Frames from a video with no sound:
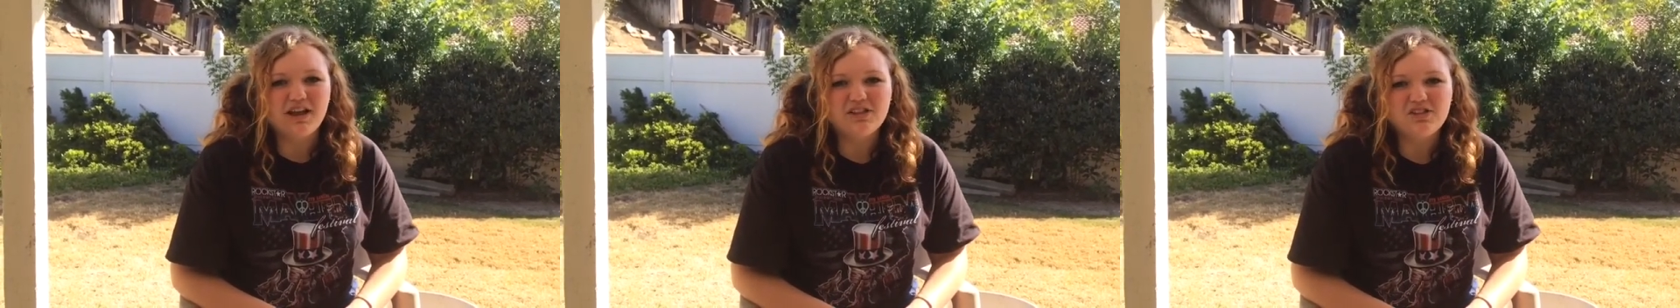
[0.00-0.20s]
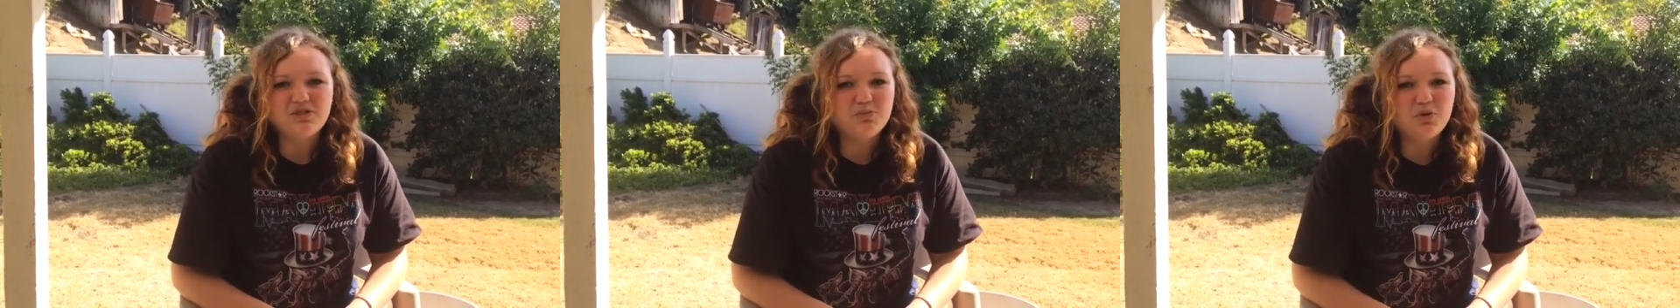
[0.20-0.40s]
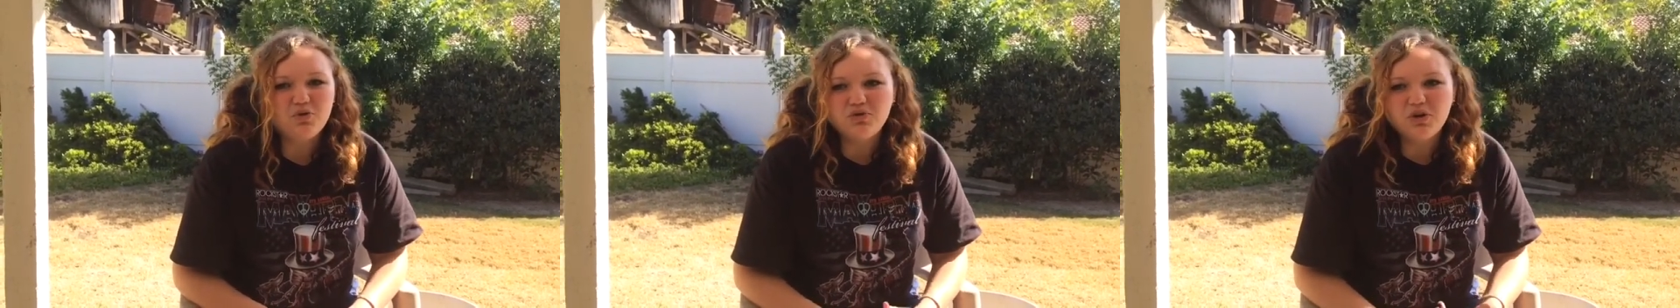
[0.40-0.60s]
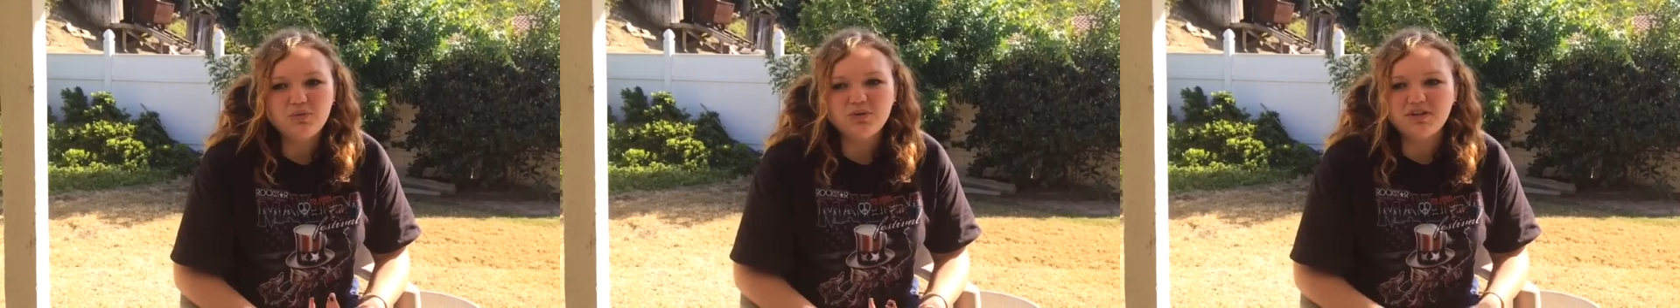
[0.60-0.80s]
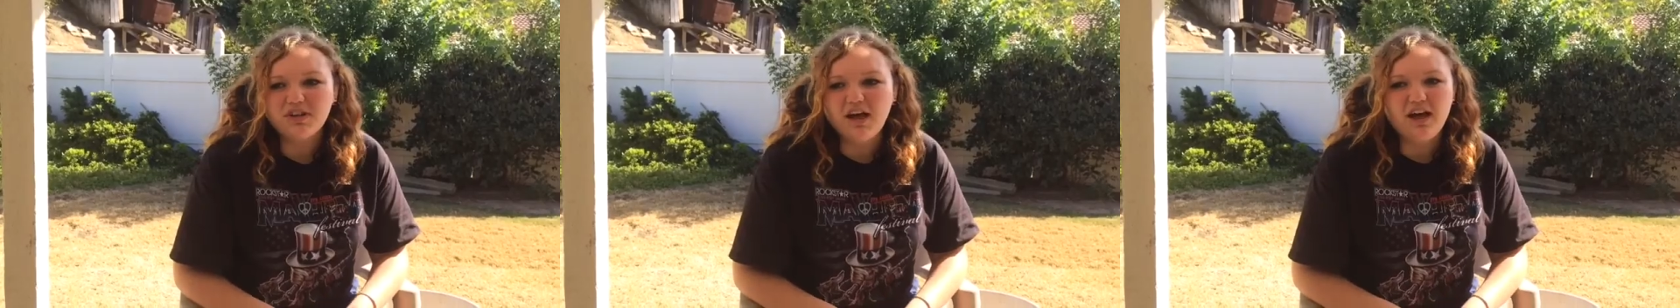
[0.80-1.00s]
I just moved on
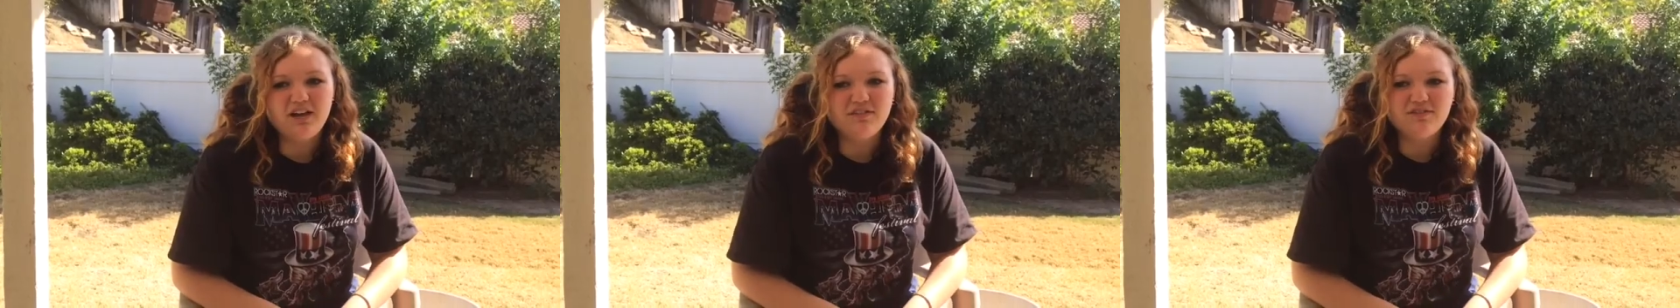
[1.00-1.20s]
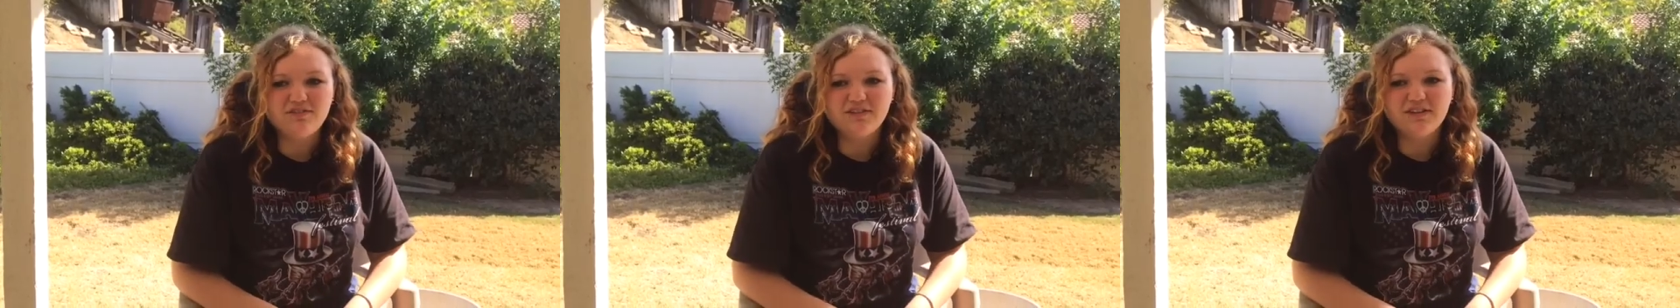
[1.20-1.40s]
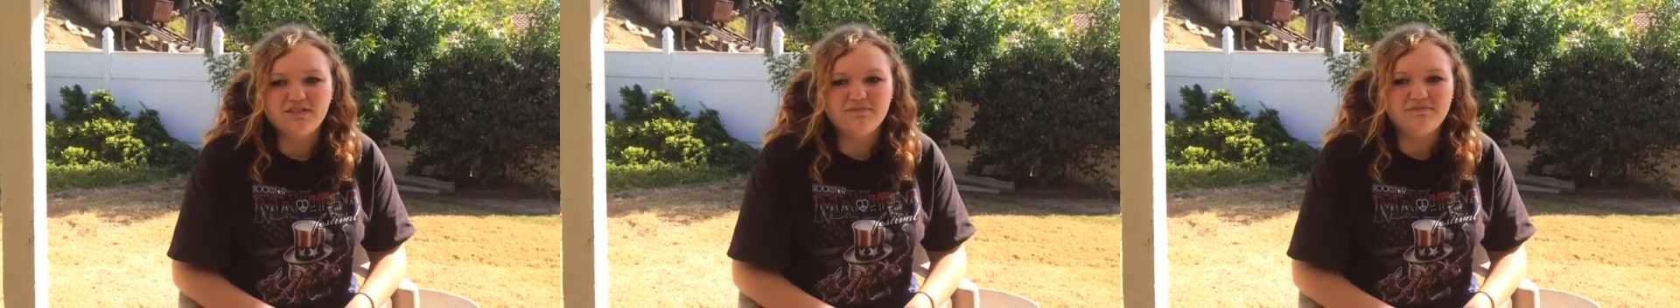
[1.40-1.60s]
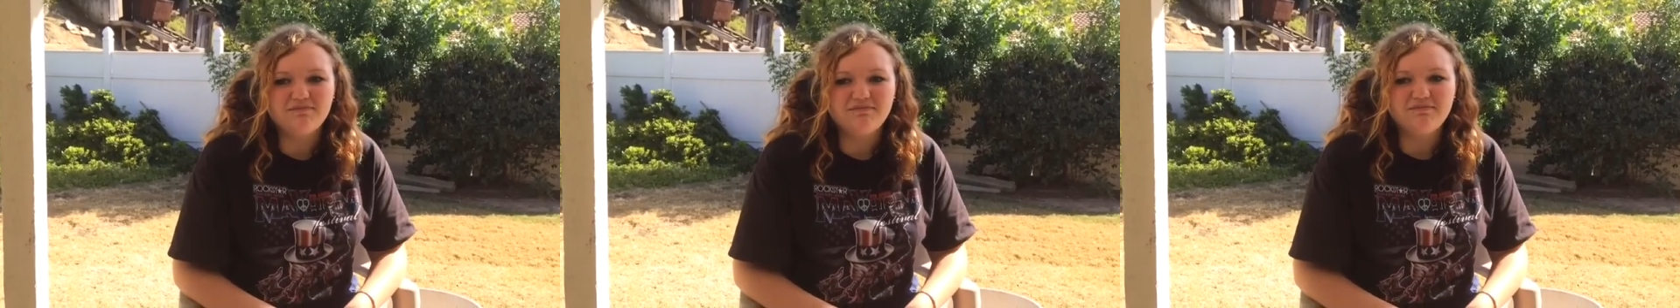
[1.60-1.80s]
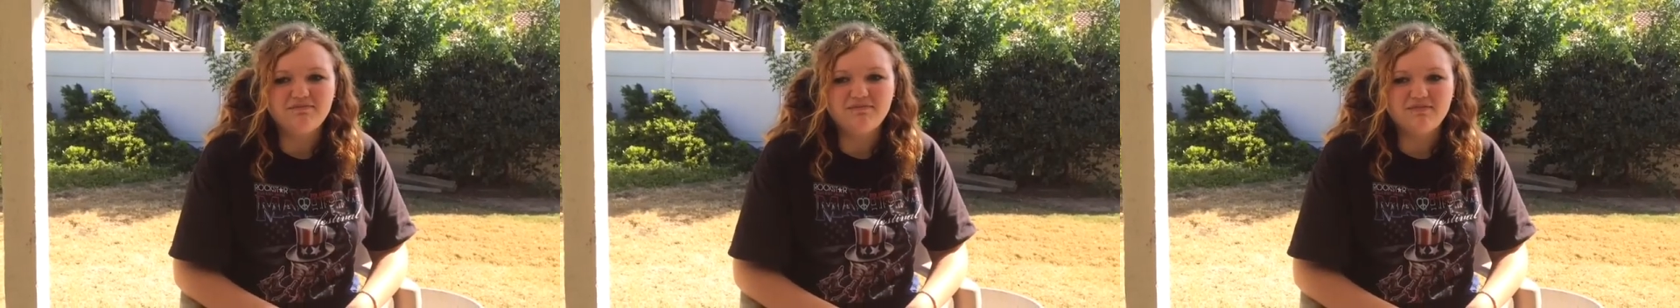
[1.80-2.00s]
with life and
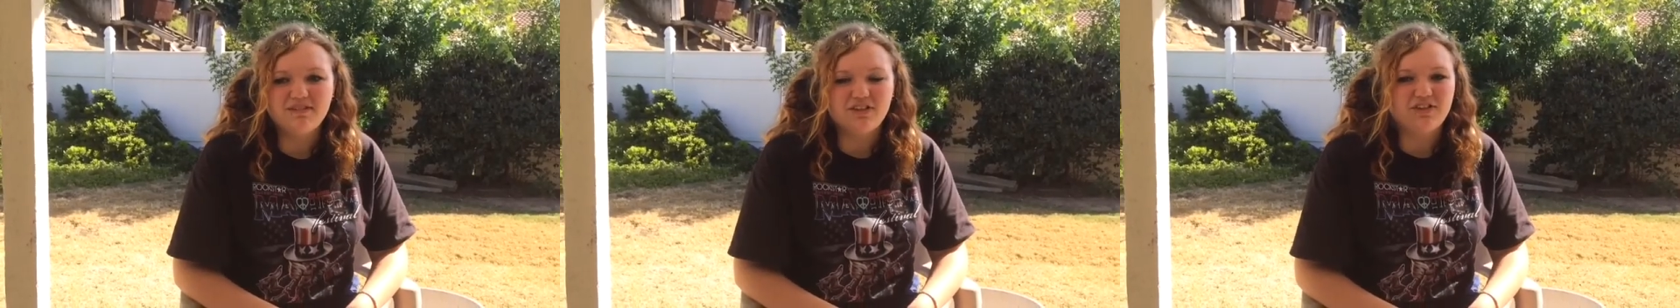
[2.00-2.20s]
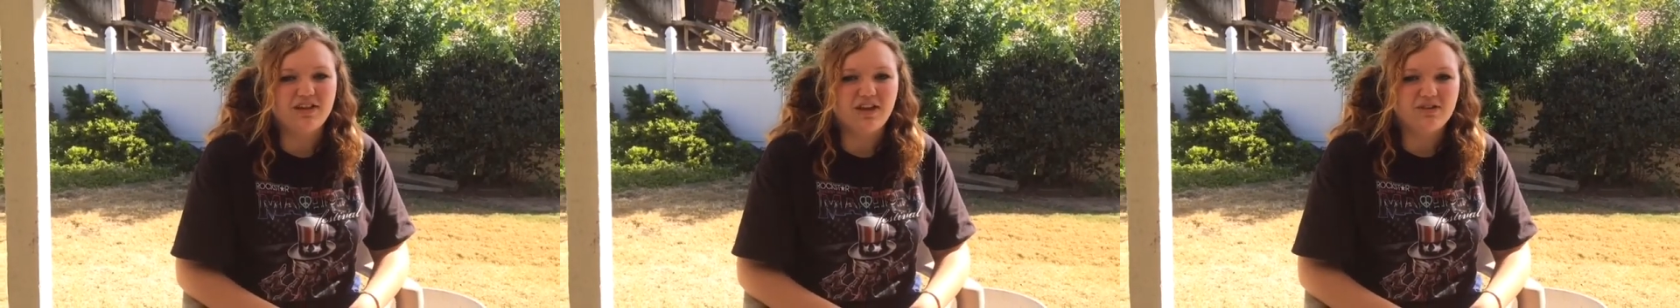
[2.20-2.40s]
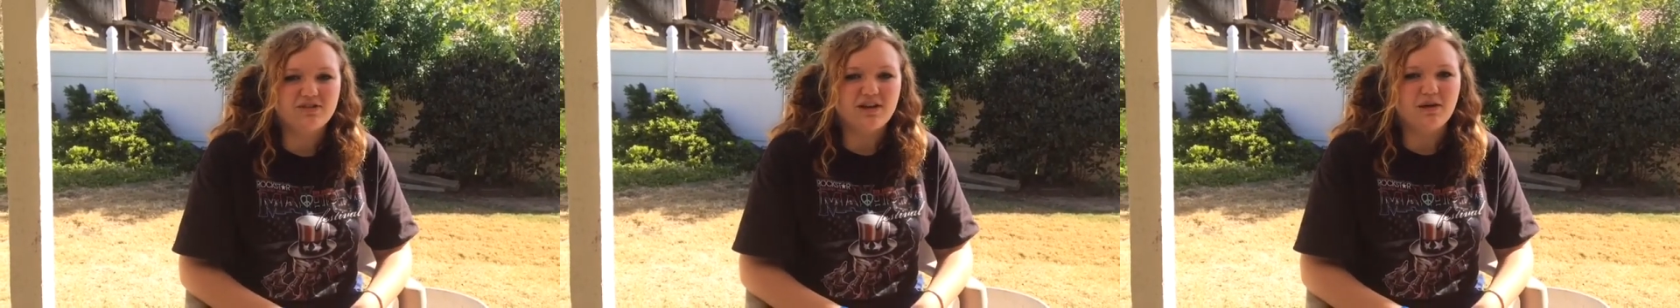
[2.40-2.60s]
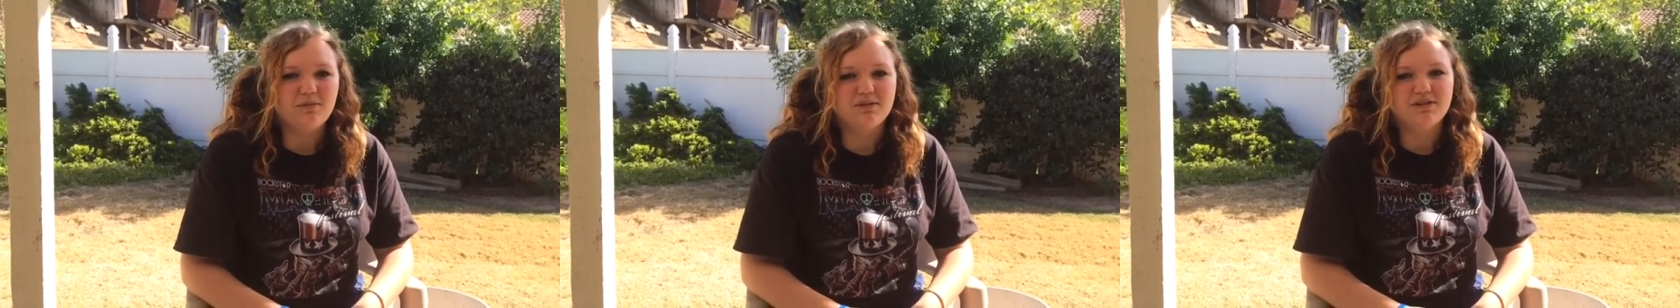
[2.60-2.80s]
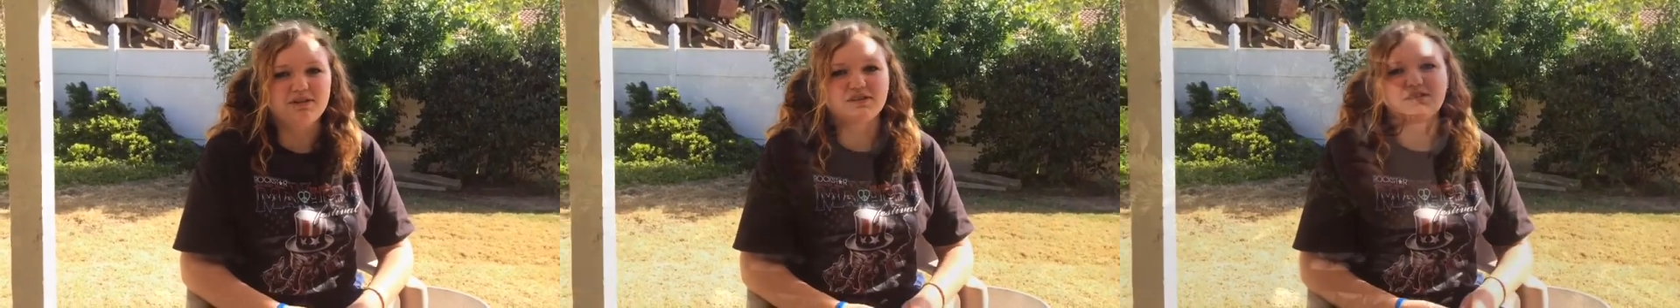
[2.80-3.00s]
nothing else happened.